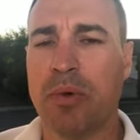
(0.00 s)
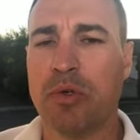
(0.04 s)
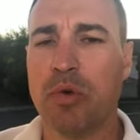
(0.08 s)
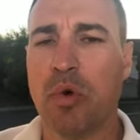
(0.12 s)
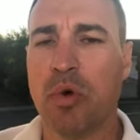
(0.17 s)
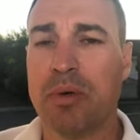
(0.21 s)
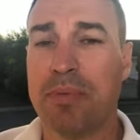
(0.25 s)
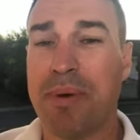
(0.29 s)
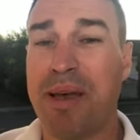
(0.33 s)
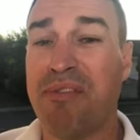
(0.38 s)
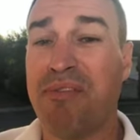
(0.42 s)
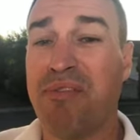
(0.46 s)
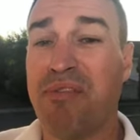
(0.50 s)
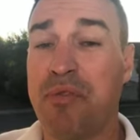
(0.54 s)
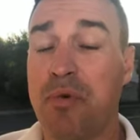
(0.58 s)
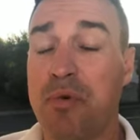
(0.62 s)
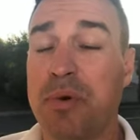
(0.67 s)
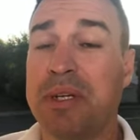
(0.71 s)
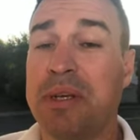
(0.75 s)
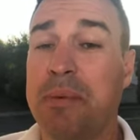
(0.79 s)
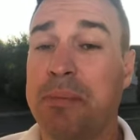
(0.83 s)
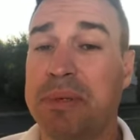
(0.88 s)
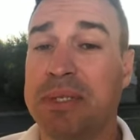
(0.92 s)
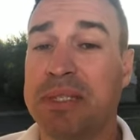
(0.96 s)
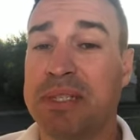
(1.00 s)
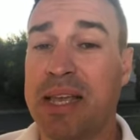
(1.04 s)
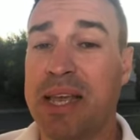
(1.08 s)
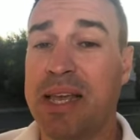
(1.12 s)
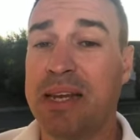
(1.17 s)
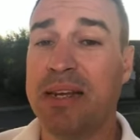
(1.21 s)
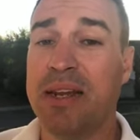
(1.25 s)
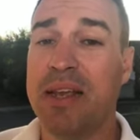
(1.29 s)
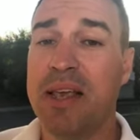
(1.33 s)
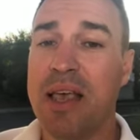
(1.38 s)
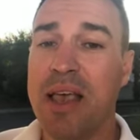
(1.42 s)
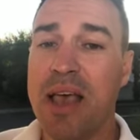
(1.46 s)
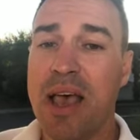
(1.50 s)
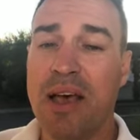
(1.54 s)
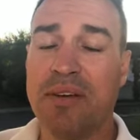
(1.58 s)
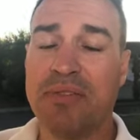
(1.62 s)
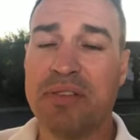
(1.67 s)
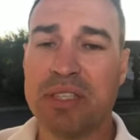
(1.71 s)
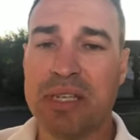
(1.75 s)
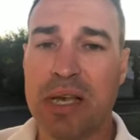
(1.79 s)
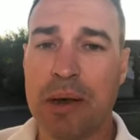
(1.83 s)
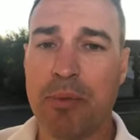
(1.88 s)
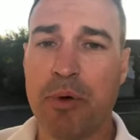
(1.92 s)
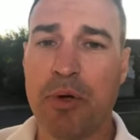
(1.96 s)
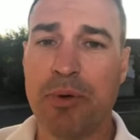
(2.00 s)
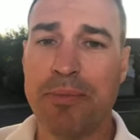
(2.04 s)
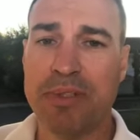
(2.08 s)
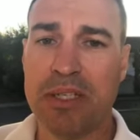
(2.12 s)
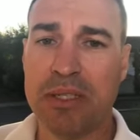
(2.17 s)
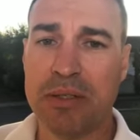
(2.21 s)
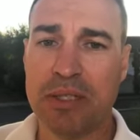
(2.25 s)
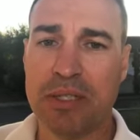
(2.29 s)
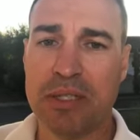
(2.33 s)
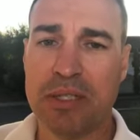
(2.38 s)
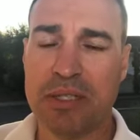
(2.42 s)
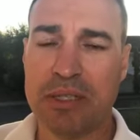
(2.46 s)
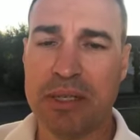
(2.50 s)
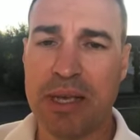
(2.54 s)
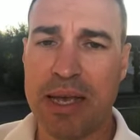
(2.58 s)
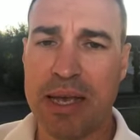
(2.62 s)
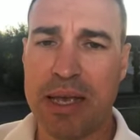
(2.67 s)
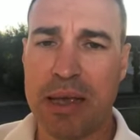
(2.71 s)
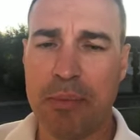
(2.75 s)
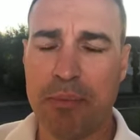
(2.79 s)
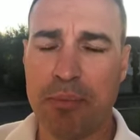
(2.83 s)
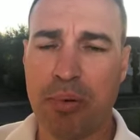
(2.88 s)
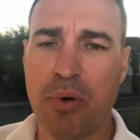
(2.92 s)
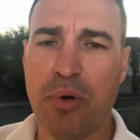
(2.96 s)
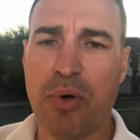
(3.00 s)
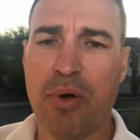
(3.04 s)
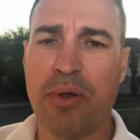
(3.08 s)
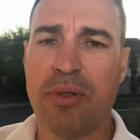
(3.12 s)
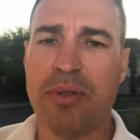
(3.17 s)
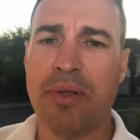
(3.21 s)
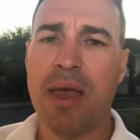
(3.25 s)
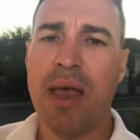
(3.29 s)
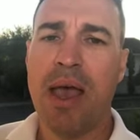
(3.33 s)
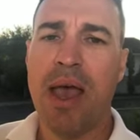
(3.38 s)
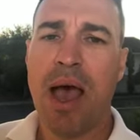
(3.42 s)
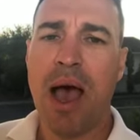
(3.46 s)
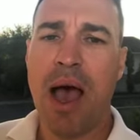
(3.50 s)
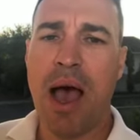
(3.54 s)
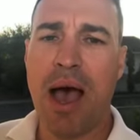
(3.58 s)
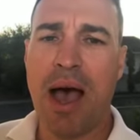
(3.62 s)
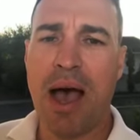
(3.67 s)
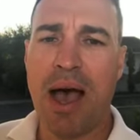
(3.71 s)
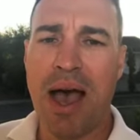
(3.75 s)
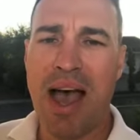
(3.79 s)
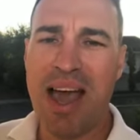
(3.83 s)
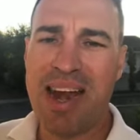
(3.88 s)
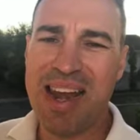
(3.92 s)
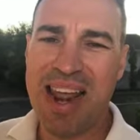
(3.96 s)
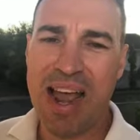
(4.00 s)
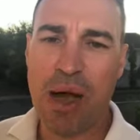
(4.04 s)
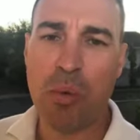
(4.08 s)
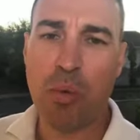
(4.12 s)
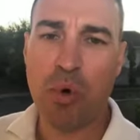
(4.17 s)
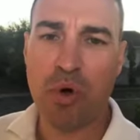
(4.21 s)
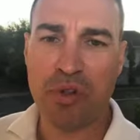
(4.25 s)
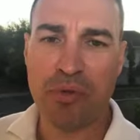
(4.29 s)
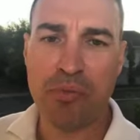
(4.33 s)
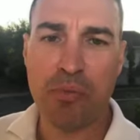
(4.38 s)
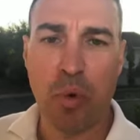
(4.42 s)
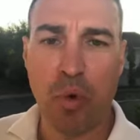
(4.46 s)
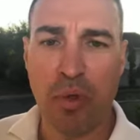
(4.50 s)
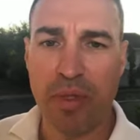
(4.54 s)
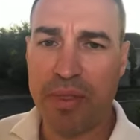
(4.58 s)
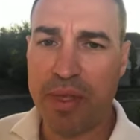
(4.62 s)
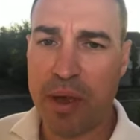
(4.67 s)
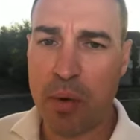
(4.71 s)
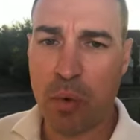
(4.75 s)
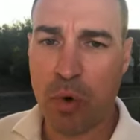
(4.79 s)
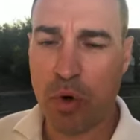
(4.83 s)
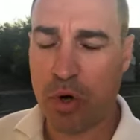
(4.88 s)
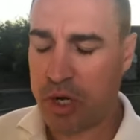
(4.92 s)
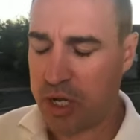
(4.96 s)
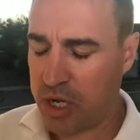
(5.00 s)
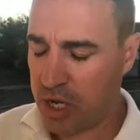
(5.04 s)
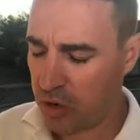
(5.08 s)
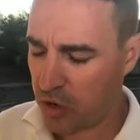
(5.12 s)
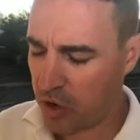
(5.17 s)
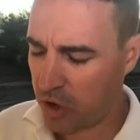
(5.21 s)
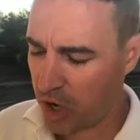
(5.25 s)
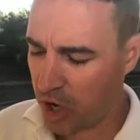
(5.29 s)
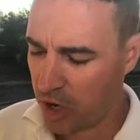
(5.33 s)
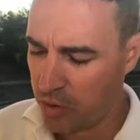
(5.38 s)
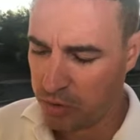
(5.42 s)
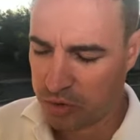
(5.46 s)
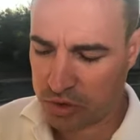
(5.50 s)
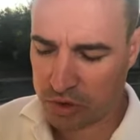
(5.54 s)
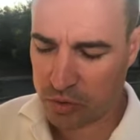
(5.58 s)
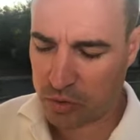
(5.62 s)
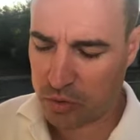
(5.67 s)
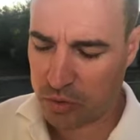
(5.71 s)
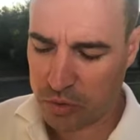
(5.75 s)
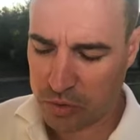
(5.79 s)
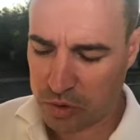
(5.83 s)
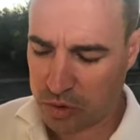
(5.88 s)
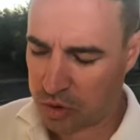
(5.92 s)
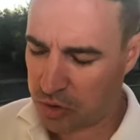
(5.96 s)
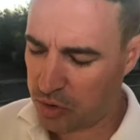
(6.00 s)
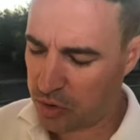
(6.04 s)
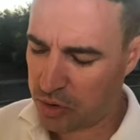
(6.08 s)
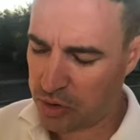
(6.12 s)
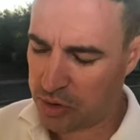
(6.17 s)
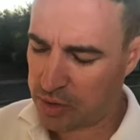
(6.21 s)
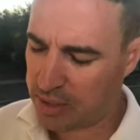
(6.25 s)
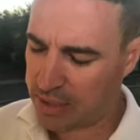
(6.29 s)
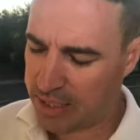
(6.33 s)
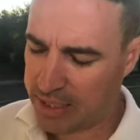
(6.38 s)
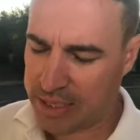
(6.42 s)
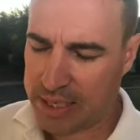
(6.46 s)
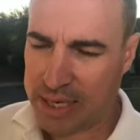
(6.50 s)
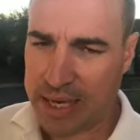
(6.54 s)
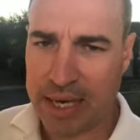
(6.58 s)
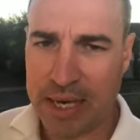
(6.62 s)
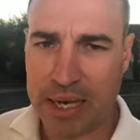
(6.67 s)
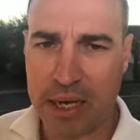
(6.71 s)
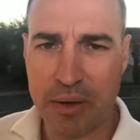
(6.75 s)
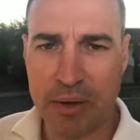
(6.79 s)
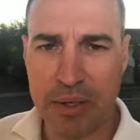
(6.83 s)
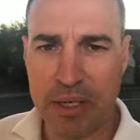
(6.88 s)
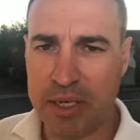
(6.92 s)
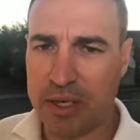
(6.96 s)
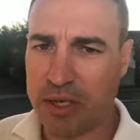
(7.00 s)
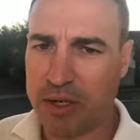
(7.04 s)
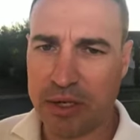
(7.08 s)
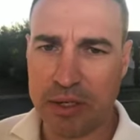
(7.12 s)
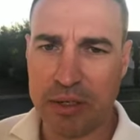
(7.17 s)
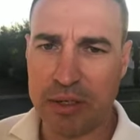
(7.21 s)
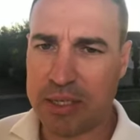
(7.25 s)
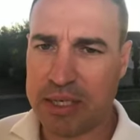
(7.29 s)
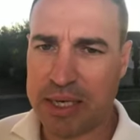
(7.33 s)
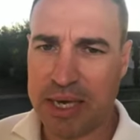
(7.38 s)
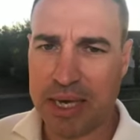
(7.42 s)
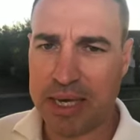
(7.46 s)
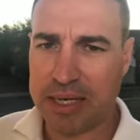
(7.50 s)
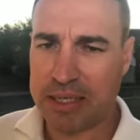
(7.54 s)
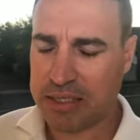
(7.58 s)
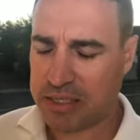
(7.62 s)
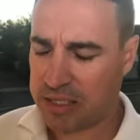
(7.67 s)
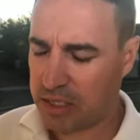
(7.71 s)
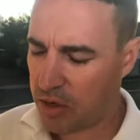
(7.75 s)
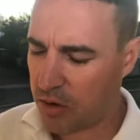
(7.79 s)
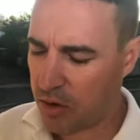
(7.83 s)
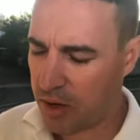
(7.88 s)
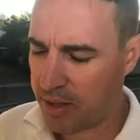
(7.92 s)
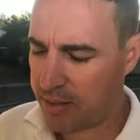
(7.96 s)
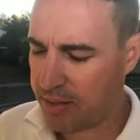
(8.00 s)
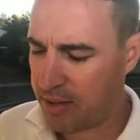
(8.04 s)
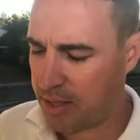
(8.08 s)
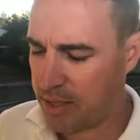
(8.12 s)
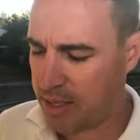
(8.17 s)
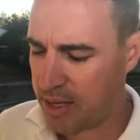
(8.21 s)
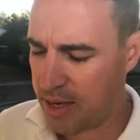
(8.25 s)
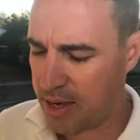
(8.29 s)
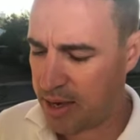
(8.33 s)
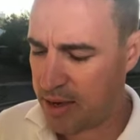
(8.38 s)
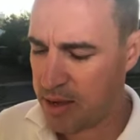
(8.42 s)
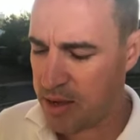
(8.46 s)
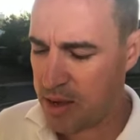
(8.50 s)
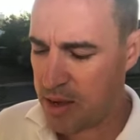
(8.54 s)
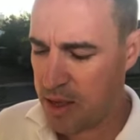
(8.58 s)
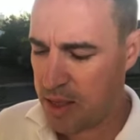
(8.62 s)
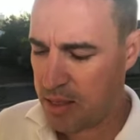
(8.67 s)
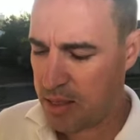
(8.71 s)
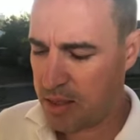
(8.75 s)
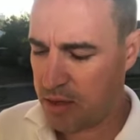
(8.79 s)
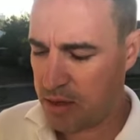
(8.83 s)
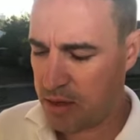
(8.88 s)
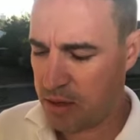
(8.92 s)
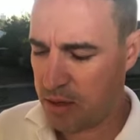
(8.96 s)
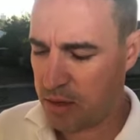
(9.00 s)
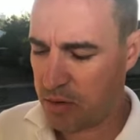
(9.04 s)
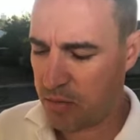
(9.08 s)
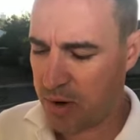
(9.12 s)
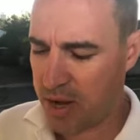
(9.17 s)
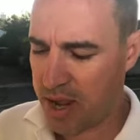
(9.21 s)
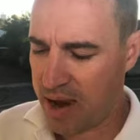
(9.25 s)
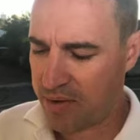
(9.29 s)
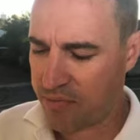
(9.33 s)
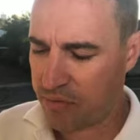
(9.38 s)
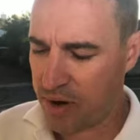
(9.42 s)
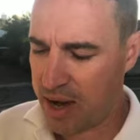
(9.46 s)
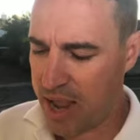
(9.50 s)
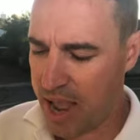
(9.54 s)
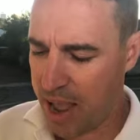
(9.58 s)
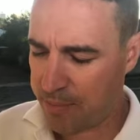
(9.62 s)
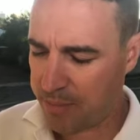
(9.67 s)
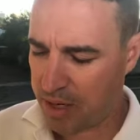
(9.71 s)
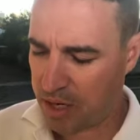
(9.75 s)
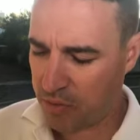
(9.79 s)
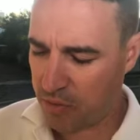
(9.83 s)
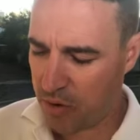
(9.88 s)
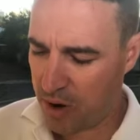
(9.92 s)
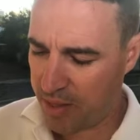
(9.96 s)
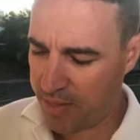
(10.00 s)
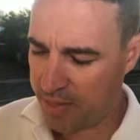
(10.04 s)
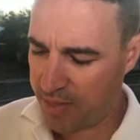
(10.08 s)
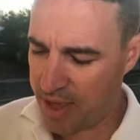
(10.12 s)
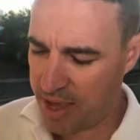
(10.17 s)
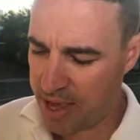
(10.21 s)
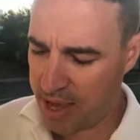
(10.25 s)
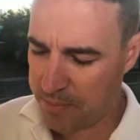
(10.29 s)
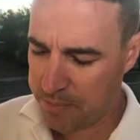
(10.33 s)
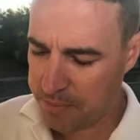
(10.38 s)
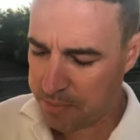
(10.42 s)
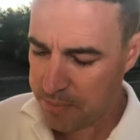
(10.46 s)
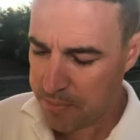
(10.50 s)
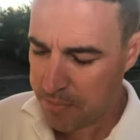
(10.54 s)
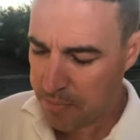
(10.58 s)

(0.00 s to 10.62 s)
We talked about 40% of suburbs in, in Perth are now worth more than they were a year ago. So certainly, uh, you know, you can't deny the, uh, the, the, recovery happening right there.